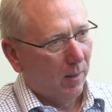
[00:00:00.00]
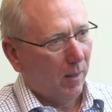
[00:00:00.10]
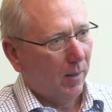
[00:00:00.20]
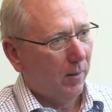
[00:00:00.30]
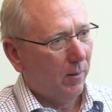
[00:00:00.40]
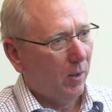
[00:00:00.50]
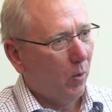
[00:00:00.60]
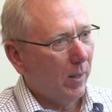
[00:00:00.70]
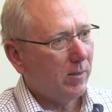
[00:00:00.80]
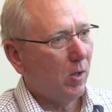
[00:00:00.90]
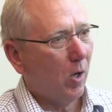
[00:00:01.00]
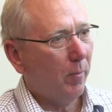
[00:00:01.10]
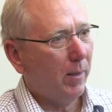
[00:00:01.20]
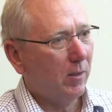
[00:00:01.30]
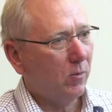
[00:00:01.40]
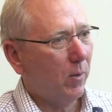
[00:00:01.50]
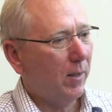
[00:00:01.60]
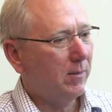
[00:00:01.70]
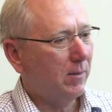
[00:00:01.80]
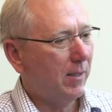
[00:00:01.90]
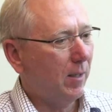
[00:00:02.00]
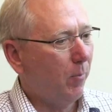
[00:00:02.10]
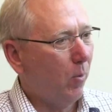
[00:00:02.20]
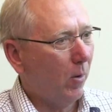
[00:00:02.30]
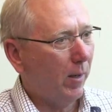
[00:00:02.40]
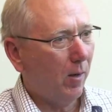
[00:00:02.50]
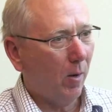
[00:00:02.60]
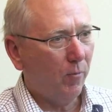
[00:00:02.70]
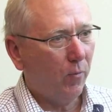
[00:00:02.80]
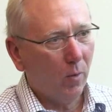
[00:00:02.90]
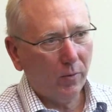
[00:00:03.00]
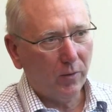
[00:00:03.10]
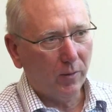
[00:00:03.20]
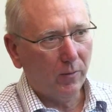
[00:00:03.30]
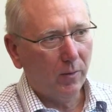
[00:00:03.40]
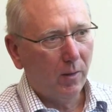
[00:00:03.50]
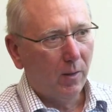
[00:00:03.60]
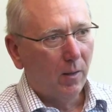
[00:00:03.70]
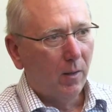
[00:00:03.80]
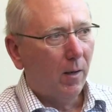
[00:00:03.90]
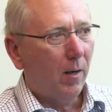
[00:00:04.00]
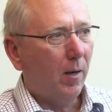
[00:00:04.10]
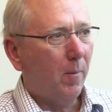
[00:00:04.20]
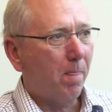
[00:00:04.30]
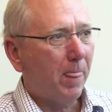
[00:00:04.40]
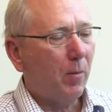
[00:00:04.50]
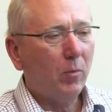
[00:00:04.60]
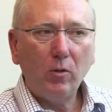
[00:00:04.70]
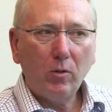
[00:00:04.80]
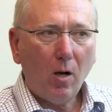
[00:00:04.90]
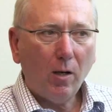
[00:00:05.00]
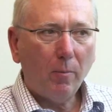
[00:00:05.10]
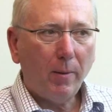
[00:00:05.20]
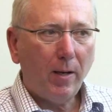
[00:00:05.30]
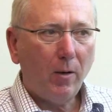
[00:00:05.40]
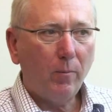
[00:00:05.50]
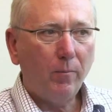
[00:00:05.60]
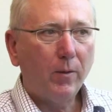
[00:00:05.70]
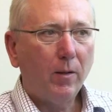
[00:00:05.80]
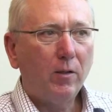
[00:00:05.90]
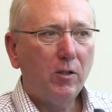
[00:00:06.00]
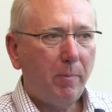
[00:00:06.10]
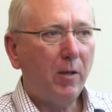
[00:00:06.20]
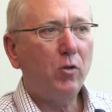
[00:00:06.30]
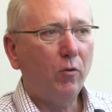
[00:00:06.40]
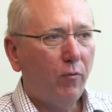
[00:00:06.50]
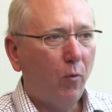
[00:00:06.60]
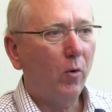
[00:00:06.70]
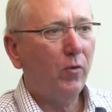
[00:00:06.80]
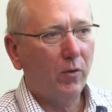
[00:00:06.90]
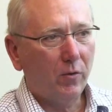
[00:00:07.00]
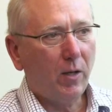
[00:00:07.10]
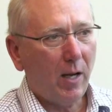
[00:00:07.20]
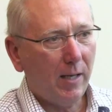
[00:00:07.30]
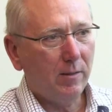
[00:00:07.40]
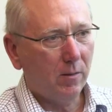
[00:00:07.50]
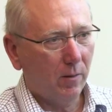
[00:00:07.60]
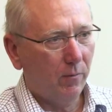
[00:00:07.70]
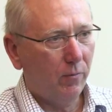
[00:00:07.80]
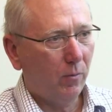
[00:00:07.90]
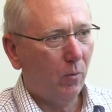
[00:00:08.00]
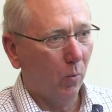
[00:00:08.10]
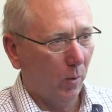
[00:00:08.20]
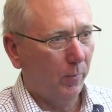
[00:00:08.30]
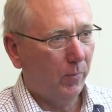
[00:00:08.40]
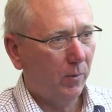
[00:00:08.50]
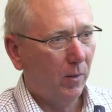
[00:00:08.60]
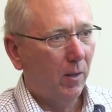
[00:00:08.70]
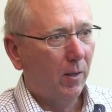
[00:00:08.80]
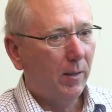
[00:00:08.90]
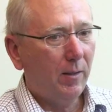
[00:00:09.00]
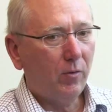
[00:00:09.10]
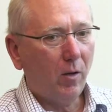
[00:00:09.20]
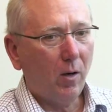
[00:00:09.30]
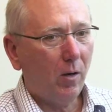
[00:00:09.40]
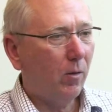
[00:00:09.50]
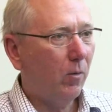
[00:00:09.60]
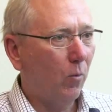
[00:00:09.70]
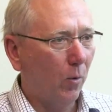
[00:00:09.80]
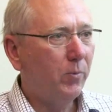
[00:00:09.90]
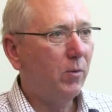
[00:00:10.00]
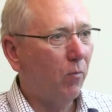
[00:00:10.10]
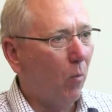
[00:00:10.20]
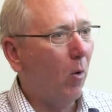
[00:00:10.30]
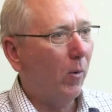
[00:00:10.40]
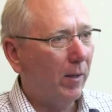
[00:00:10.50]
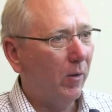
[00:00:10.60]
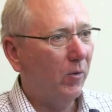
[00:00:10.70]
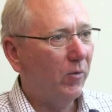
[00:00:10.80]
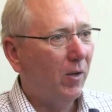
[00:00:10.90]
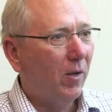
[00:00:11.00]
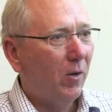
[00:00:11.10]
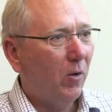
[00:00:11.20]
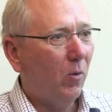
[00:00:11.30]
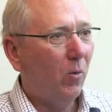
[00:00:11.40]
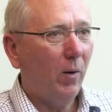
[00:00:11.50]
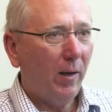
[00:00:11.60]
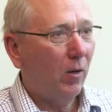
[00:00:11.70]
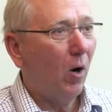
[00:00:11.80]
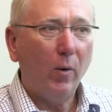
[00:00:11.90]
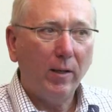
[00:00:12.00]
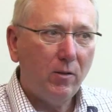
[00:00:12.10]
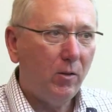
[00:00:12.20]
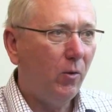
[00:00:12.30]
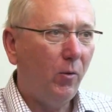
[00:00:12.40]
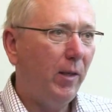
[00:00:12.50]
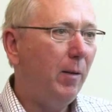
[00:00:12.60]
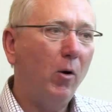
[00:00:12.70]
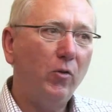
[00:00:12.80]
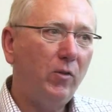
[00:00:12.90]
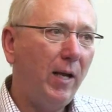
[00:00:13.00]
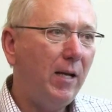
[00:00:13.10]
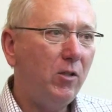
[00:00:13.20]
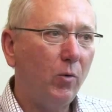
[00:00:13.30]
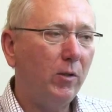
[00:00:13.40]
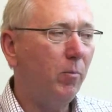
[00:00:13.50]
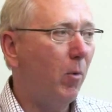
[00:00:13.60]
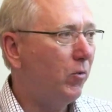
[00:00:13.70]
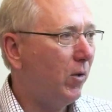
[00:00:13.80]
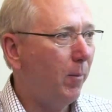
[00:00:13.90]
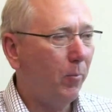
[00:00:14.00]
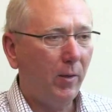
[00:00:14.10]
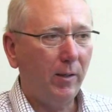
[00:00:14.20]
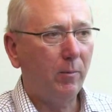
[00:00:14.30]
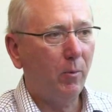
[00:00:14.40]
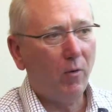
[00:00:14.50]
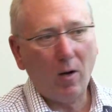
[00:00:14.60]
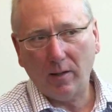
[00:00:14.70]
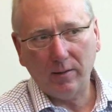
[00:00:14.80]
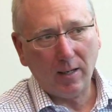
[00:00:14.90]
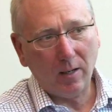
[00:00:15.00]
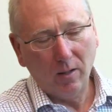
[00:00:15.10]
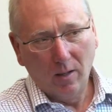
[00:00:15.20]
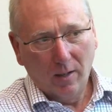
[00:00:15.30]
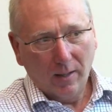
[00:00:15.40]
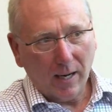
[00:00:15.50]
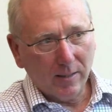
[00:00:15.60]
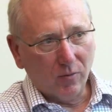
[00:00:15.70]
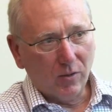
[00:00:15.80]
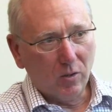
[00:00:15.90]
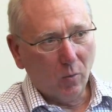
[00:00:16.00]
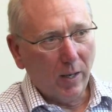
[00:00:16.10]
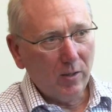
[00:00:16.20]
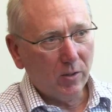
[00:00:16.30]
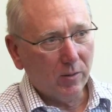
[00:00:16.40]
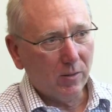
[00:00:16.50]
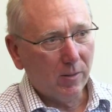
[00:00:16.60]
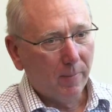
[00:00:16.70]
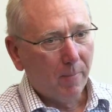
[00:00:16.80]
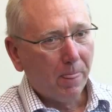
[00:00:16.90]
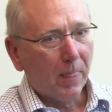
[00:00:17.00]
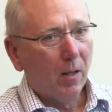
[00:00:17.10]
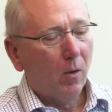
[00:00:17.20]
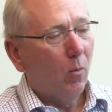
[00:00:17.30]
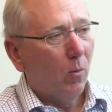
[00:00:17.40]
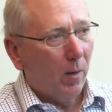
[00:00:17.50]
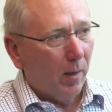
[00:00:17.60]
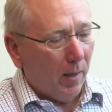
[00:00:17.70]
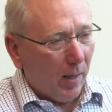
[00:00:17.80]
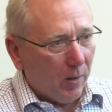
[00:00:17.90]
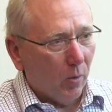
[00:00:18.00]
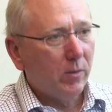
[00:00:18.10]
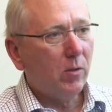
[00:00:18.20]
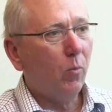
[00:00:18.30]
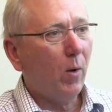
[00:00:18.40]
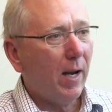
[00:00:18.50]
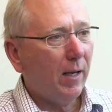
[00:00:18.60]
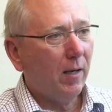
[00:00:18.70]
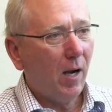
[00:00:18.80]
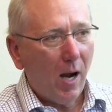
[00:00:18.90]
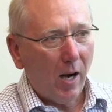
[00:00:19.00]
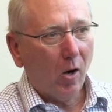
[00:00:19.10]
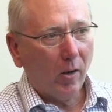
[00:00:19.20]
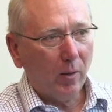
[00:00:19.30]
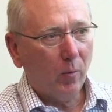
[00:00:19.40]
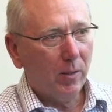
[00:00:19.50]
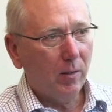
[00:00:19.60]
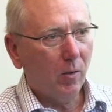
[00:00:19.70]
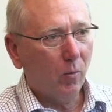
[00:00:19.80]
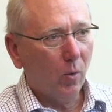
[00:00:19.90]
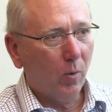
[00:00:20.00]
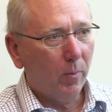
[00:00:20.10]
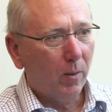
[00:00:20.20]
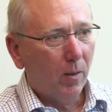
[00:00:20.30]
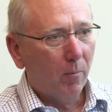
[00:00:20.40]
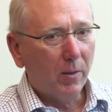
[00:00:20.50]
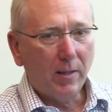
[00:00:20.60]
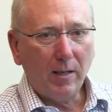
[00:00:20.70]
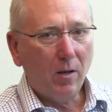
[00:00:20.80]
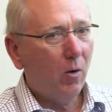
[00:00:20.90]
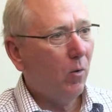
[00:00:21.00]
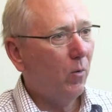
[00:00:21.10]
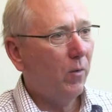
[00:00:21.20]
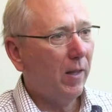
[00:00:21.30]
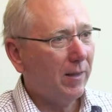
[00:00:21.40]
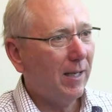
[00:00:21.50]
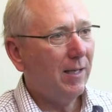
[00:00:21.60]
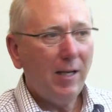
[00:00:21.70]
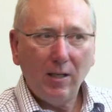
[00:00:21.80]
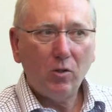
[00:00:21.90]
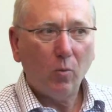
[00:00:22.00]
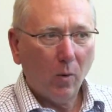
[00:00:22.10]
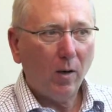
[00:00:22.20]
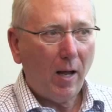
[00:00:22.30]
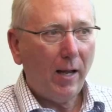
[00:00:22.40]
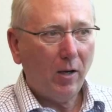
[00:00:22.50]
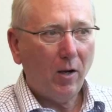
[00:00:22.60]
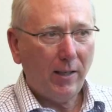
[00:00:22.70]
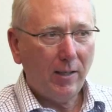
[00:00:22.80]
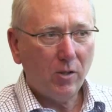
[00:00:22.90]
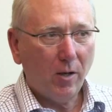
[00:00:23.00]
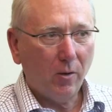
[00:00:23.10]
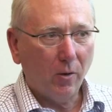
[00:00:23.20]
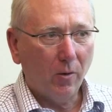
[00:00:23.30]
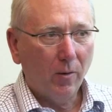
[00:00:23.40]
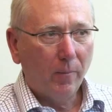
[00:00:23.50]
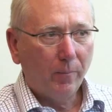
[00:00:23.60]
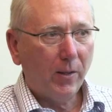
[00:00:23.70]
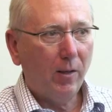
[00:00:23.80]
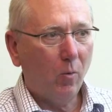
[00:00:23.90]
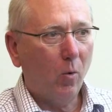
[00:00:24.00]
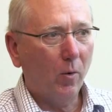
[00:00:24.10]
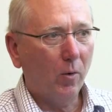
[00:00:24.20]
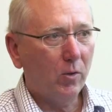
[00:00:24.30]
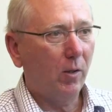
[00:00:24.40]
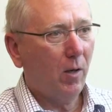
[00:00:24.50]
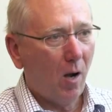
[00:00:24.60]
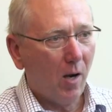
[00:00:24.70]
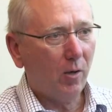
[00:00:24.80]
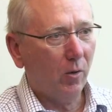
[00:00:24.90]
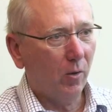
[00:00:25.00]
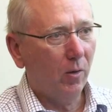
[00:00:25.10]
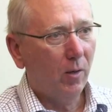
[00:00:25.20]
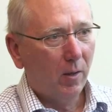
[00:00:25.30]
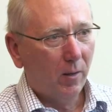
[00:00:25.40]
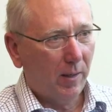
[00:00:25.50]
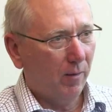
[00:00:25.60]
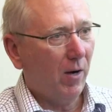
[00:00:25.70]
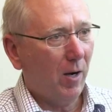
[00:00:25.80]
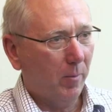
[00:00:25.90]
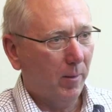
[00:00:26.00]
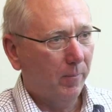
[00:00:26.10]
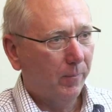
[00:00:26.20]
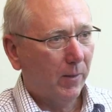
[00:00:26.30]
U.S. Army as well as the Singaporean Armed Forces. And when you talk about special forces kinds of groups, these are groups of warriors who go into the most dangerous, most unpredictable, volatile kinds of situations. And there is a rank and a hierarchy within their group, but they know that they need to rely on each other in order to conquer the environment.